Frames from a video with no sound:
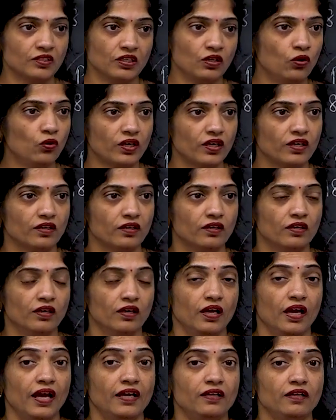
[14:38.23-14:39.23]
Okay,
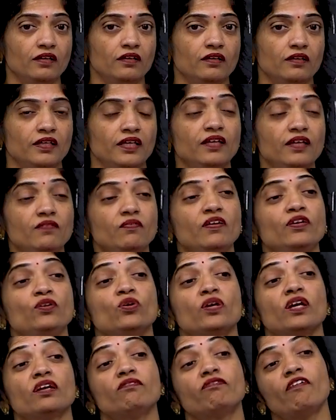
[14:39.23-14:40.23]
and even you
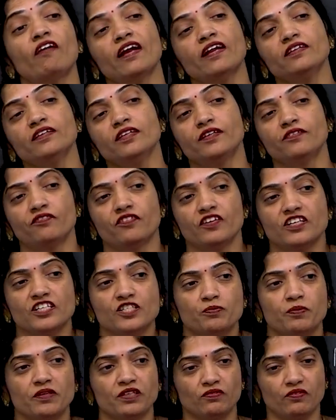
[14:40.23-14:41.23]
can find the difference
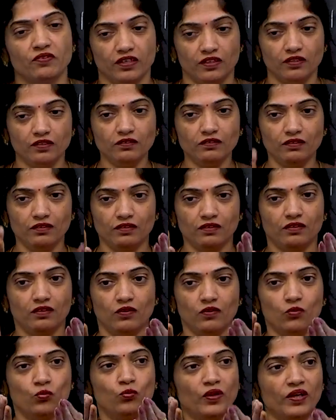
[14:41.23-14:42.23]
between
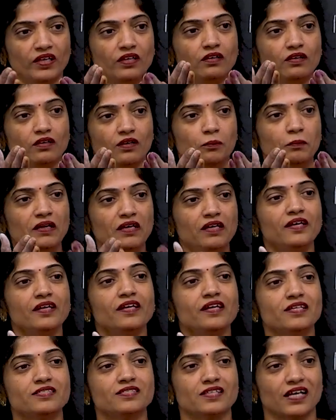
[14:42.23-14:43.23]
when a building
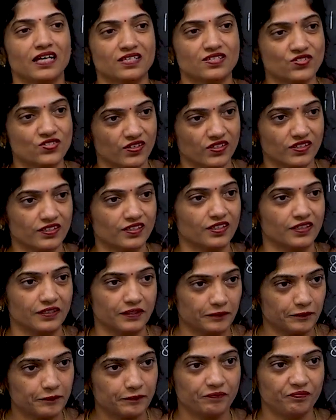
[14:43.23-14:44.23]
is constructed,
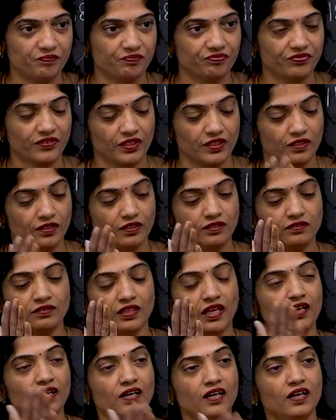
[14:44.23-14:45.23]

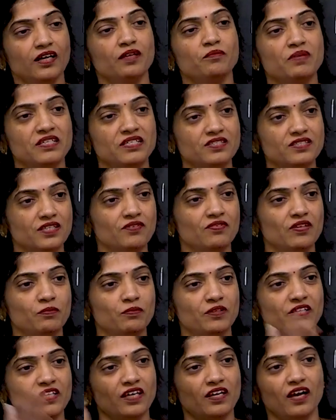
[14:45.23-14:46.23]
Telangana Mestri will
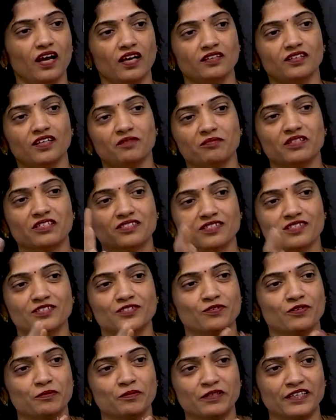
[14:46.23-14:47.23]
be there, Andhra Mestris
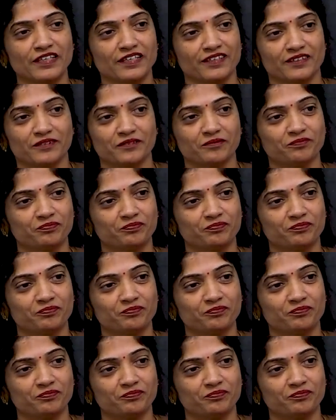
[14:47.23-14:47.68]
will be there.